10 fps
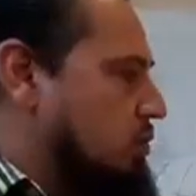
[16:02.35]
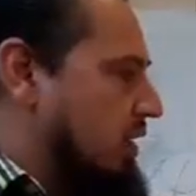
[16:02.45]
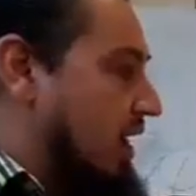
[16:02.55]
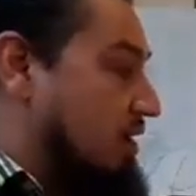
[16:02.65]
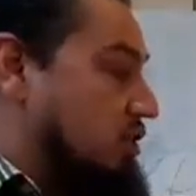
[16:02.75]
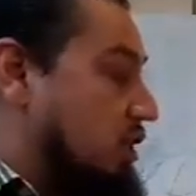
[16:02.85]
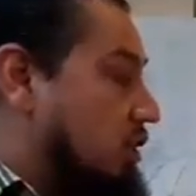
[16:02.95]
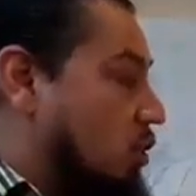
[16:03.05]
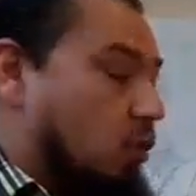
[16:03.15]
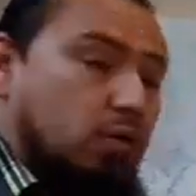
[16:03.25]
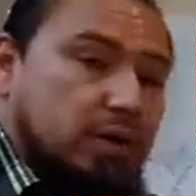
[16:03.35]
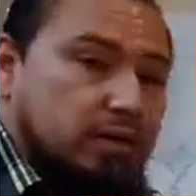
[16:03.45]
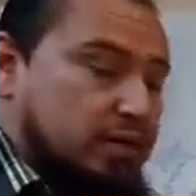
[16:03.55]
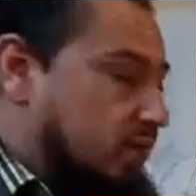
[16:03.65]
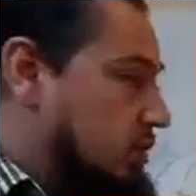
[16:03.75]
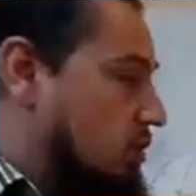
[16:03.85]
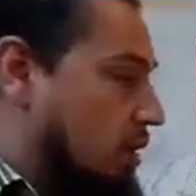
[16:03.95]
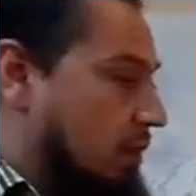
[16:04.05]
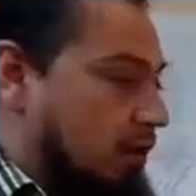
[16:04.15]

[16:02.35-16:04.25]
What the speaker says: They actually go in detail about